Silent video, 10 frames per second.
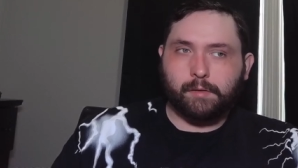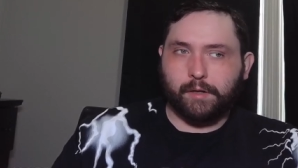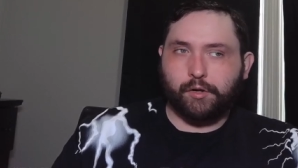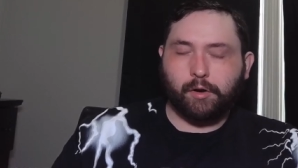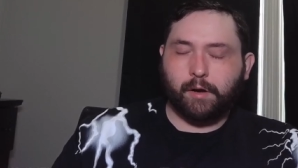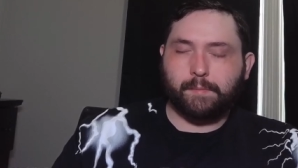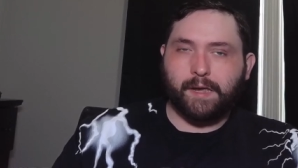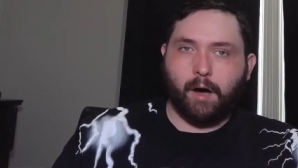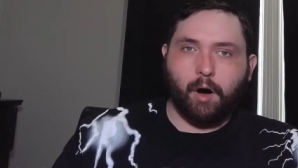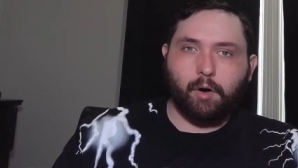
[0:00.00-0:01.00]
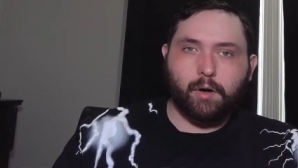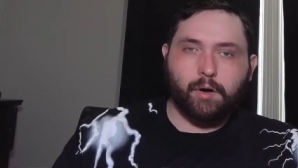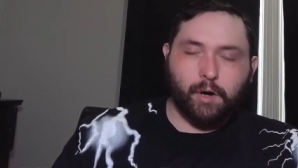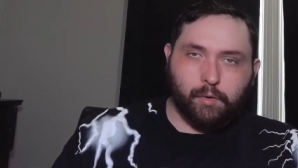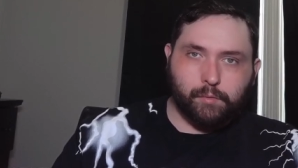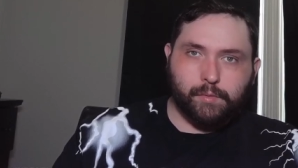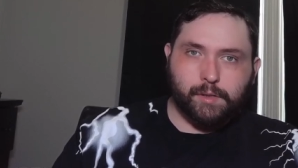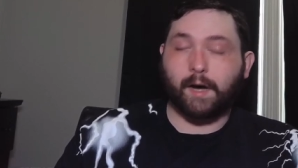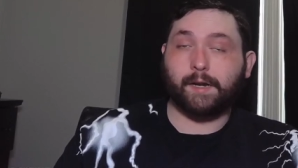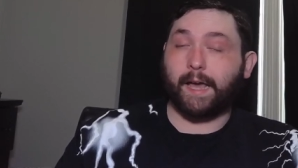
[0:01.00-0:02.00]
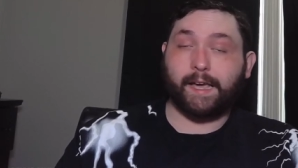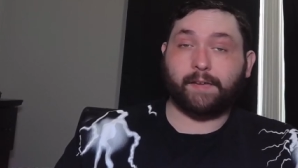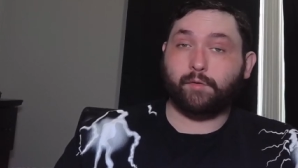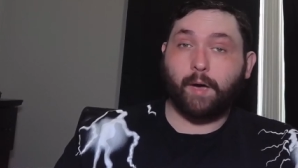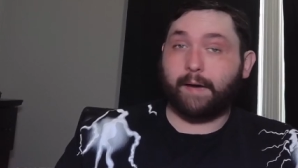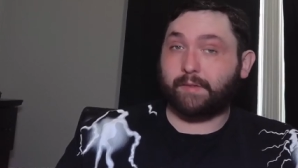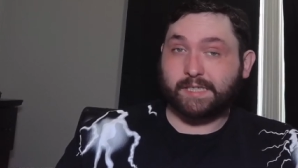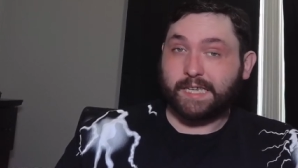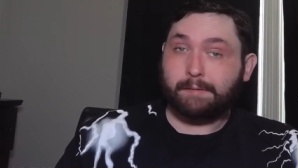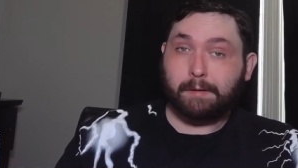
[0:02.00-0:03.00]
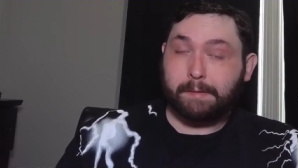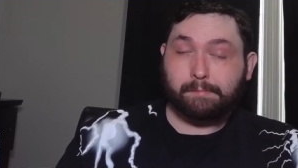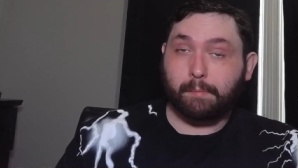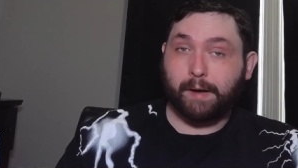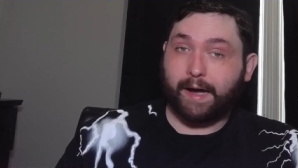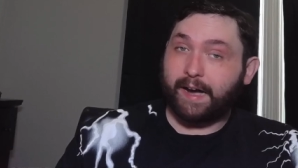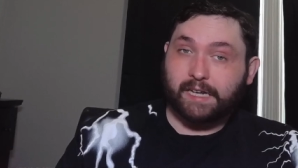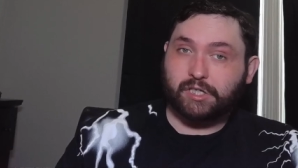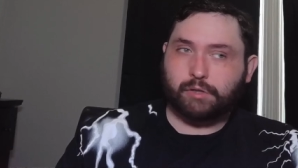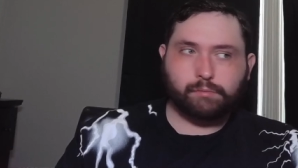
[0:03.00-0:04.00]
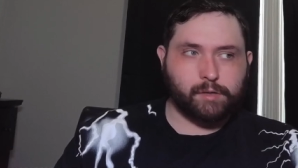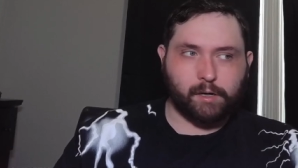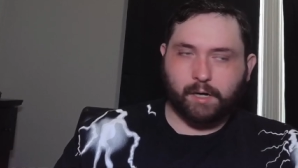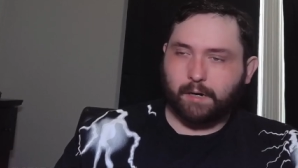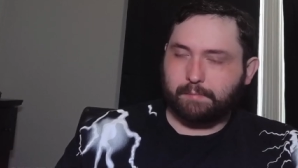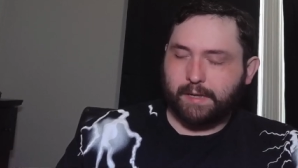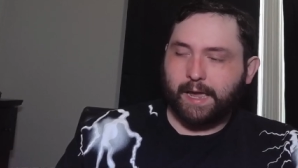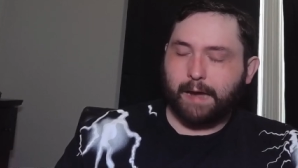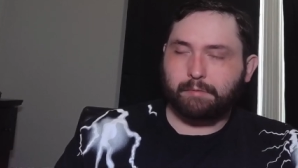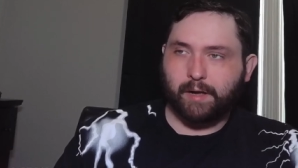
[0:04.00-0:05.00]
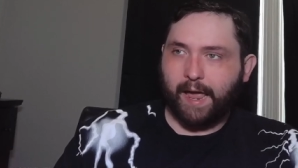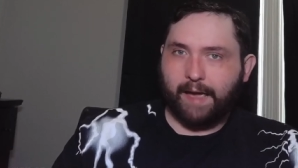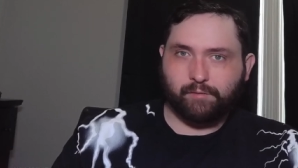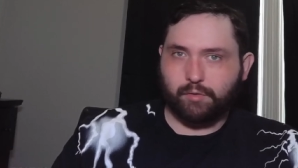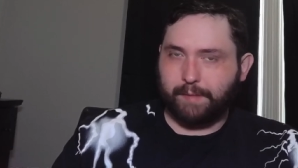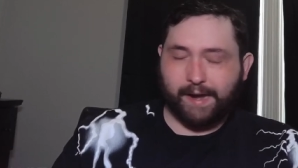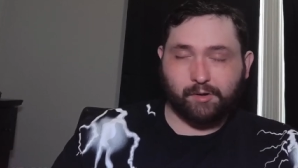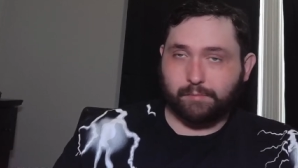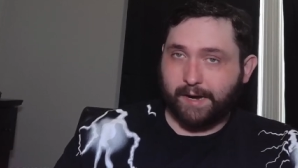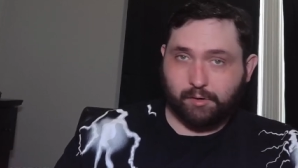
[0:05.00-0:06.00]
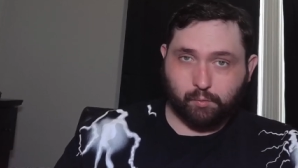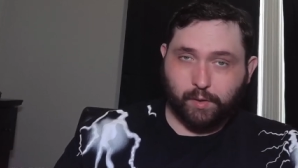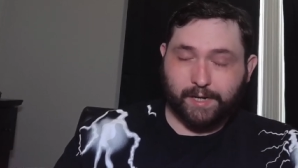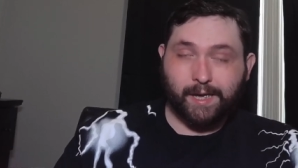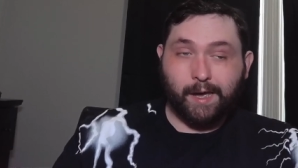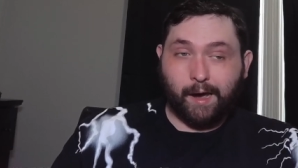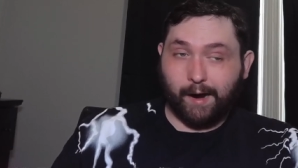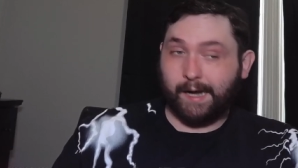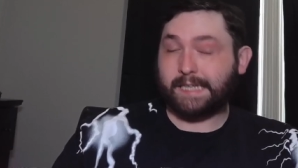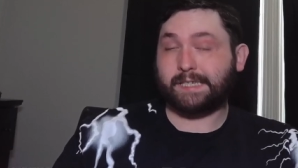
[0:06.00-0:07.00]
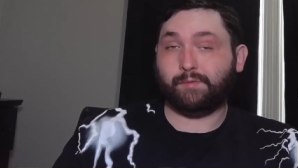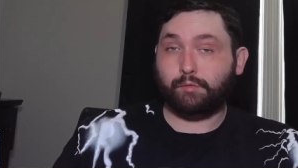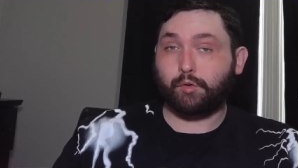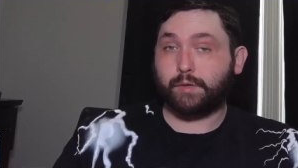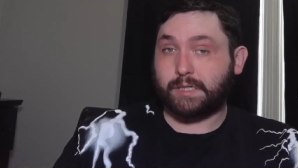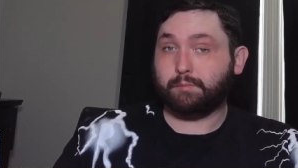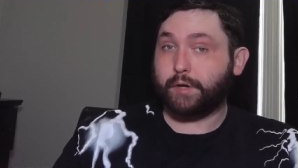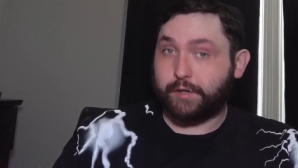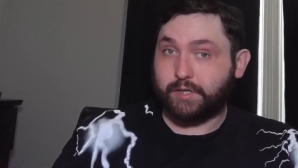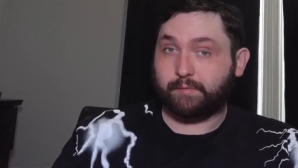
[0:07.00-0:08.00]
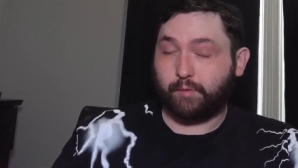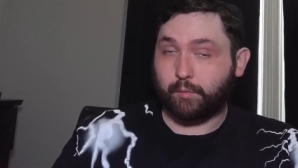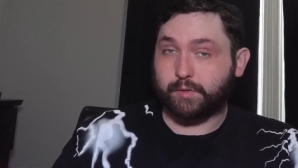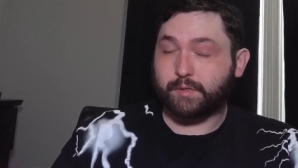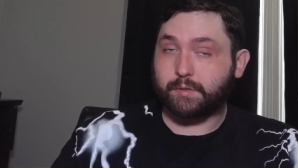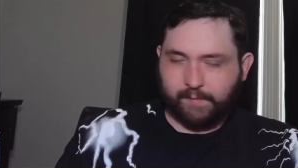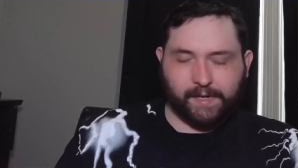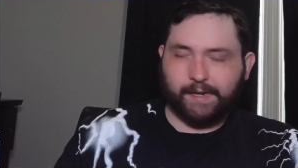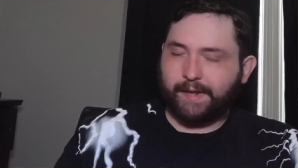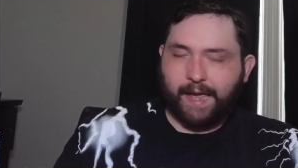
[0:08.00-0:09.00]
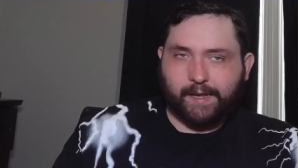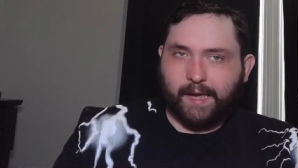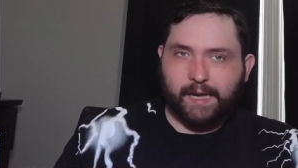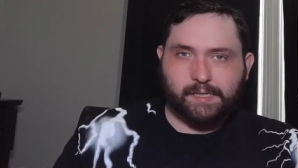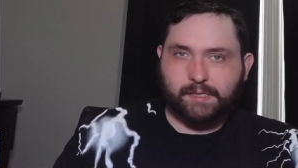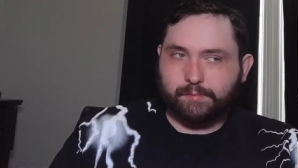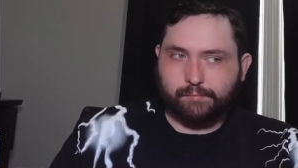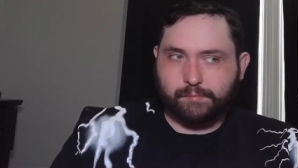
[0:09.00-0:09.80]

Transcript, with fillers: then you're going to be all alone. Unlike if you have a team of people behind you, they're going to be able to have your back no matter what. Unless if you're doing some weird shit, of course. Then in that case,